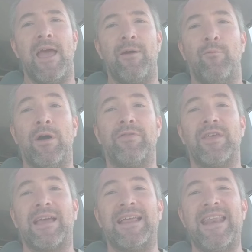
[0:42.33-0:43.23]
and what
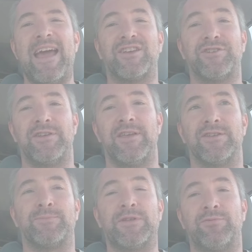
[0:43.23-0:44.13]
the connection
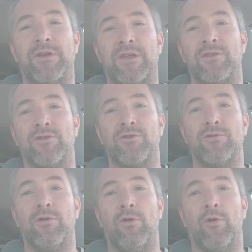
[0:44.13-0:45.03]
is
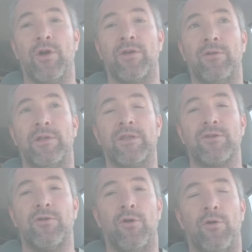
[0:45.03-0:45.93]
between oil
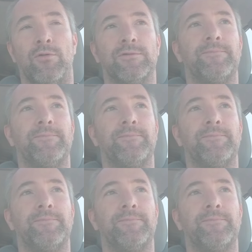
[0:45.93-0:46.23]
and gold.